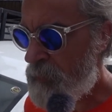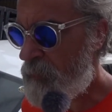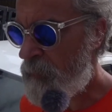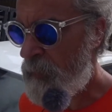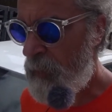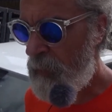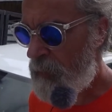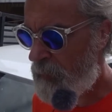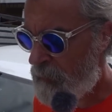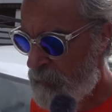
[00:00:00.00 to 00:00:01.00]
going,
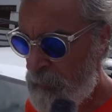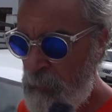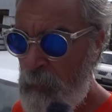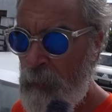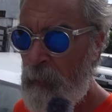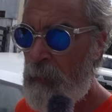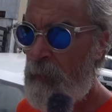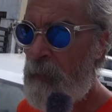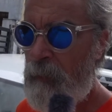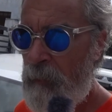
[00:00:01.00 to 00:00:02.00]
yeah.
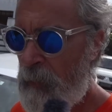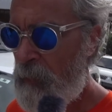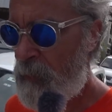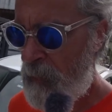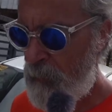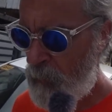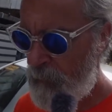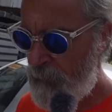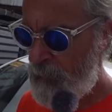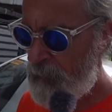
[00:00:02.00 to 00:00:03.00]
I had
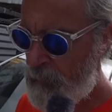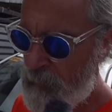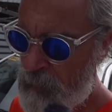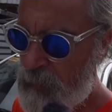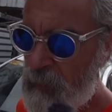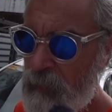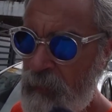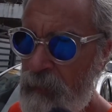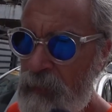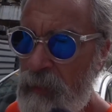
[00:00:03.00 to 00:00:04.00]
one fellow I was talking
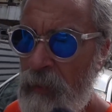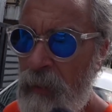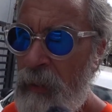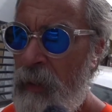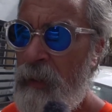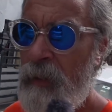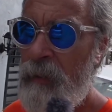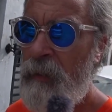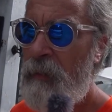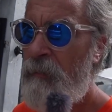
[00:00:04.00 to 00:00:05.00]
to. He said, I
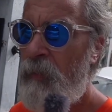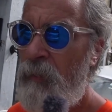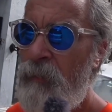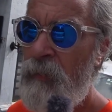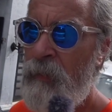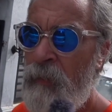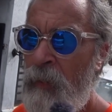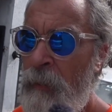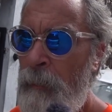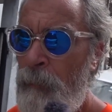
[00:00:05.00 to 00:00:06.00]
didn't vote for
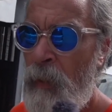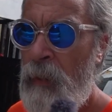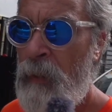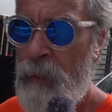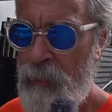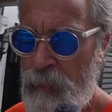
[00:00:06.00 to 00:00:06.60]
the